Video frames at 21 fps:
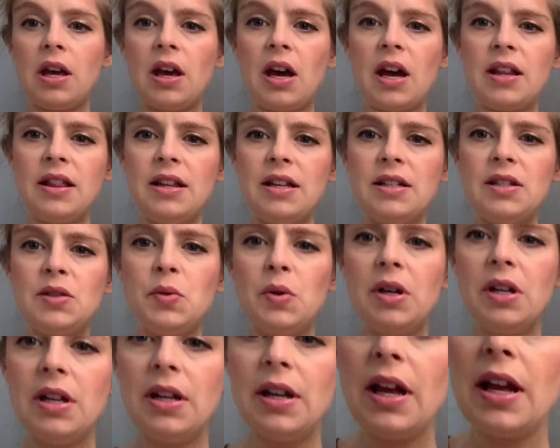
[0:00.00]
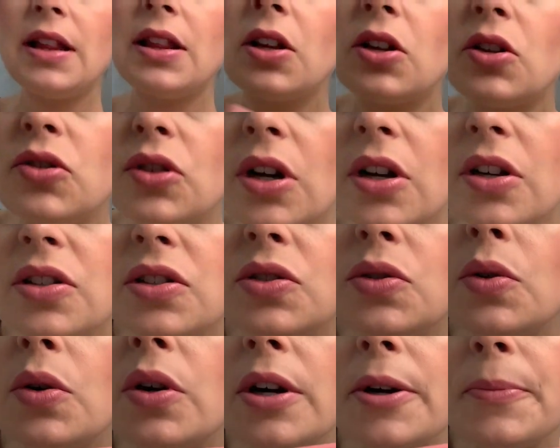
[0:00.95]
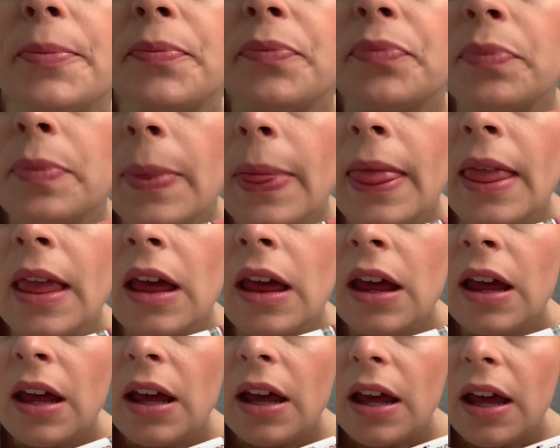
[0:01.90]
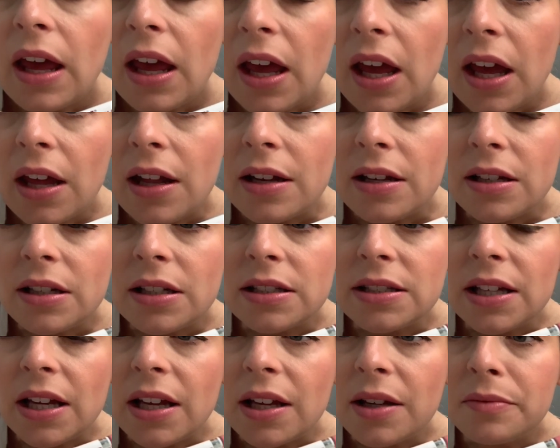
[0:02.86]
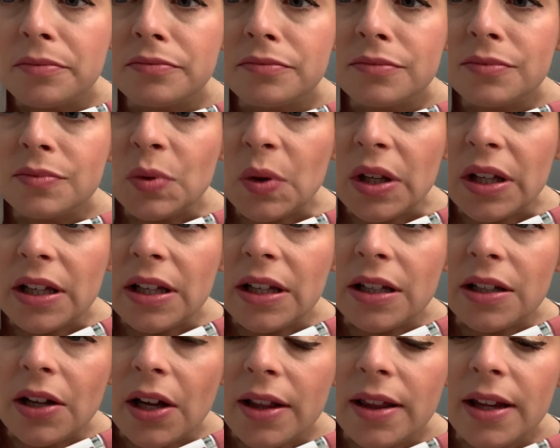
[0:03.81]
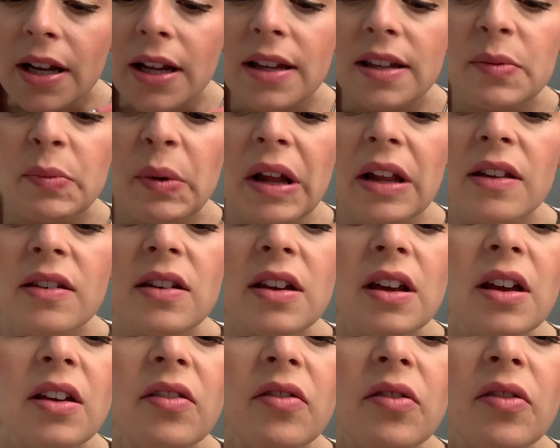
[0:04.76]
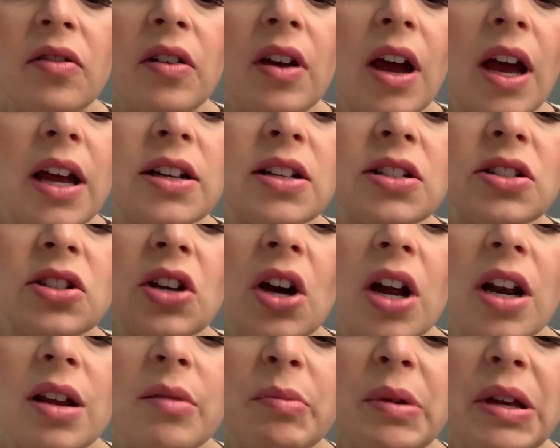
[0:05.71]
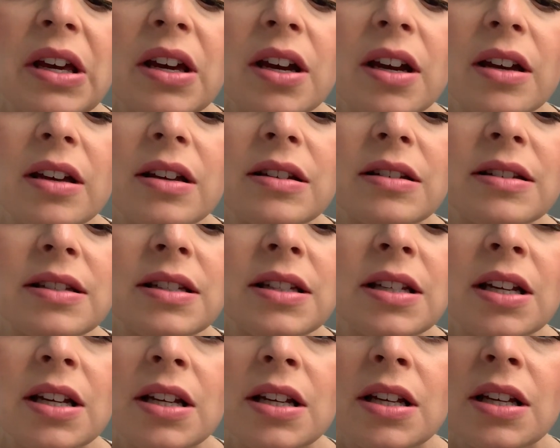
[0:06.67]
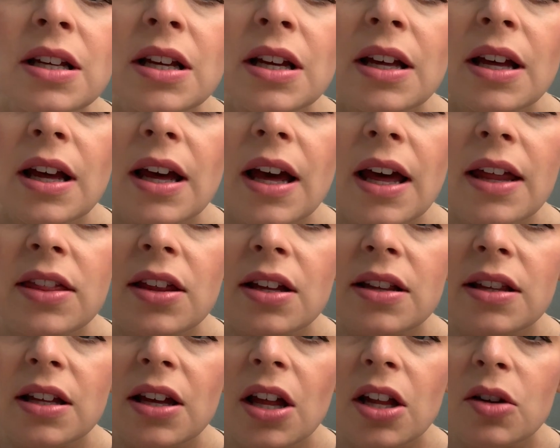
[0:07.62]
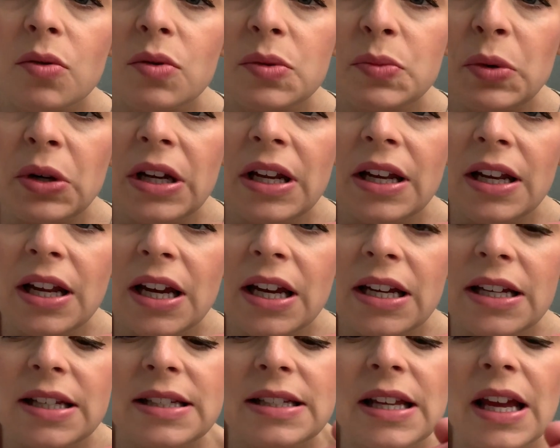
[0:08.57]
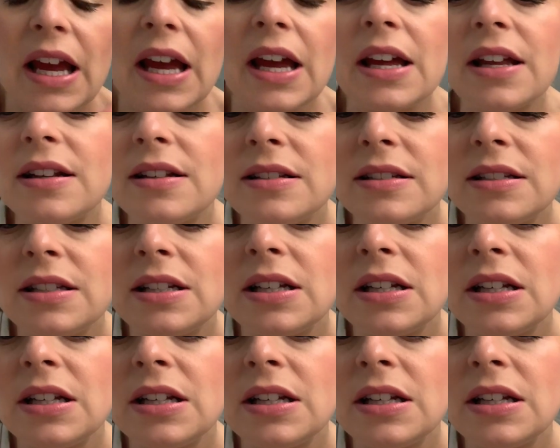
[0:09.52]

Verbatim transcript: got this one at the drugstore and it's like really not that expensive. I just got it because I thought the color was pretty nice and